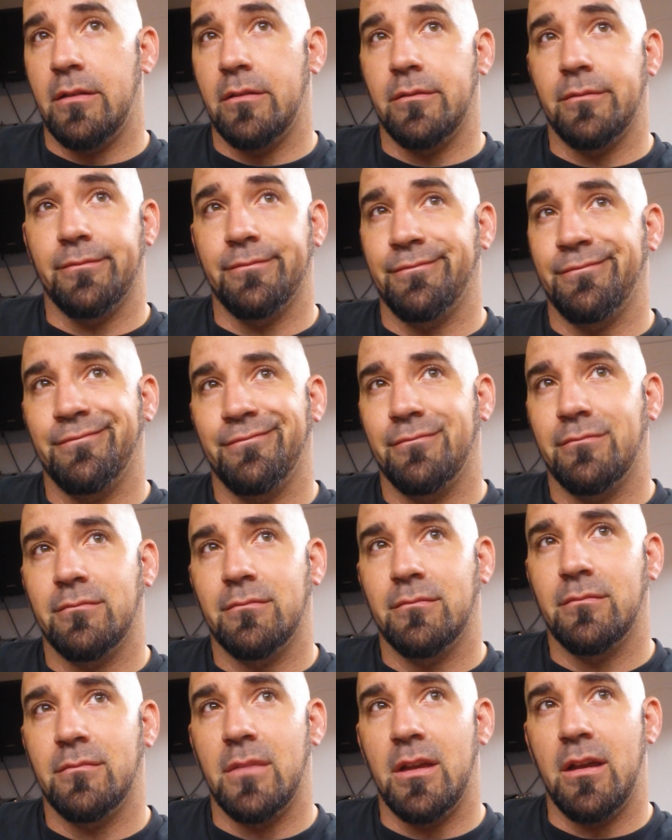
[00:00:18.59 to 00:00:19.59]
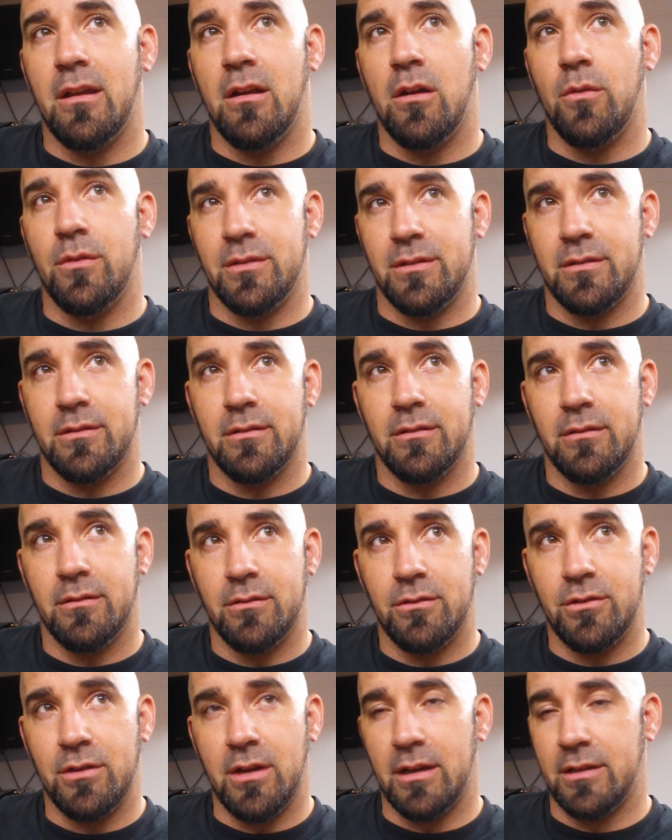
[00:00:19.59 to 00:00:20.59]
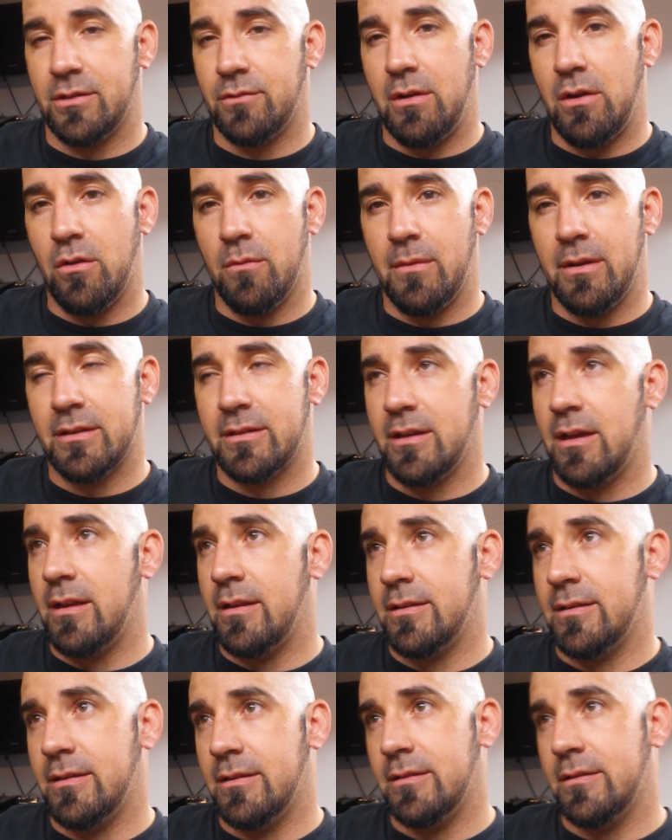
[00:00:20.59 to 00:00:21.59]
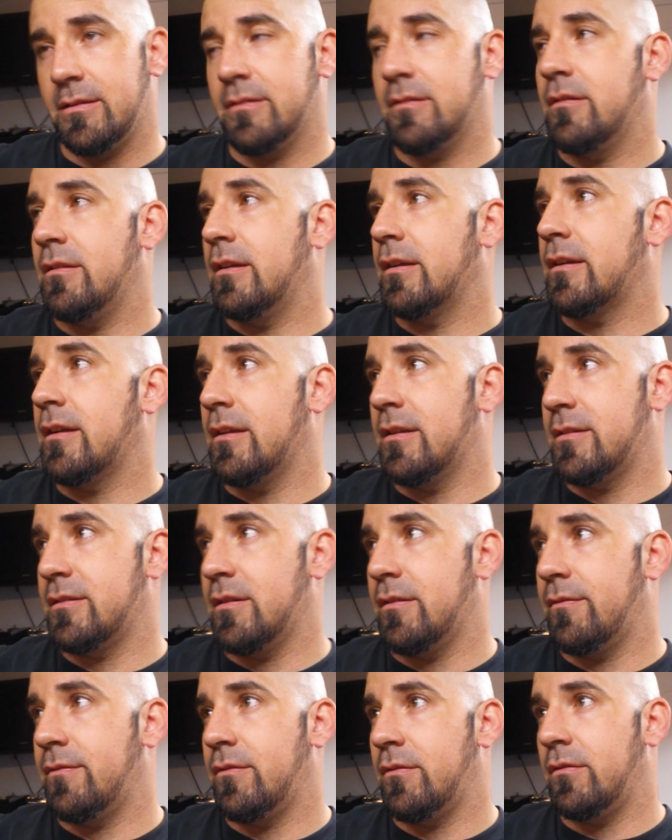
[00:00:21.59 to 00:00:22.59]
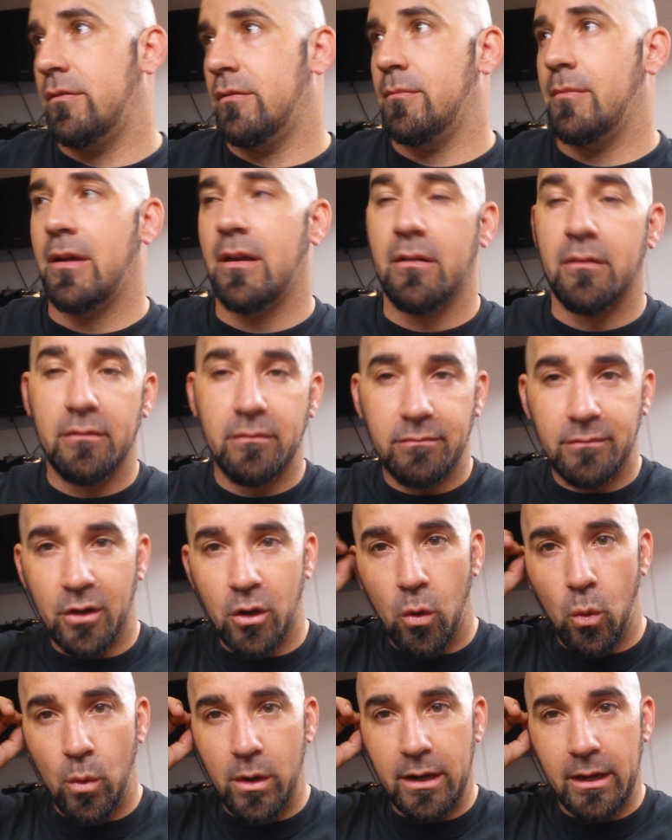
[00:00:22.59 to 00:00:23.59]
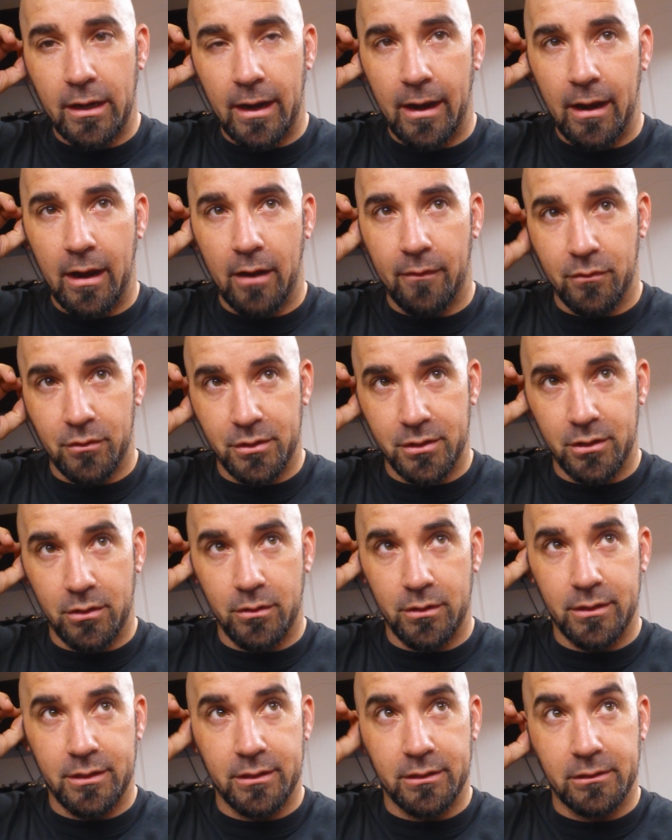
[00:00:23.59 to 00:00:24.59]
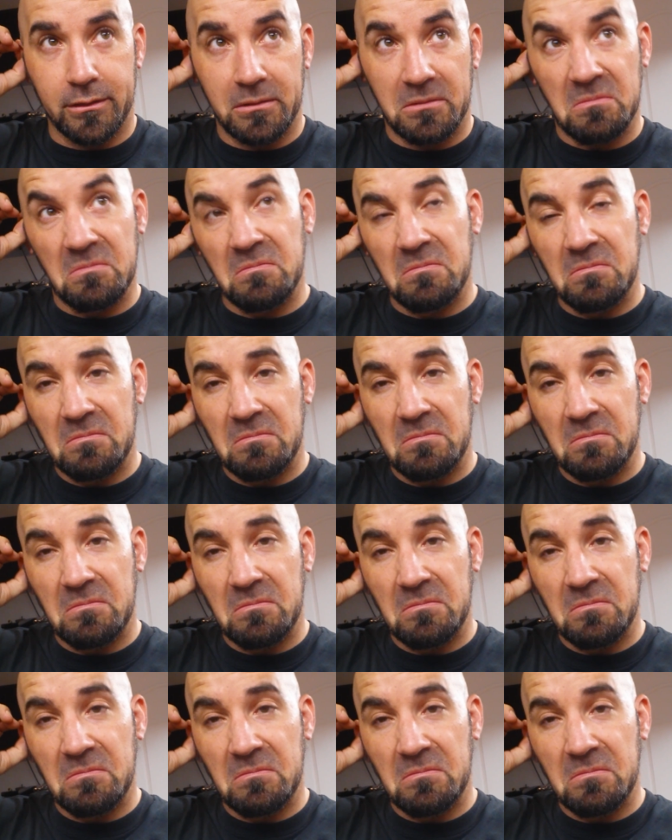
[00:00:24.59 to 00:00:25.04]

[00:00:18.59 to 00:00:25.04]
And man, it always jacks around with my sinuses and all that kind of stuff for about a week and a half or so until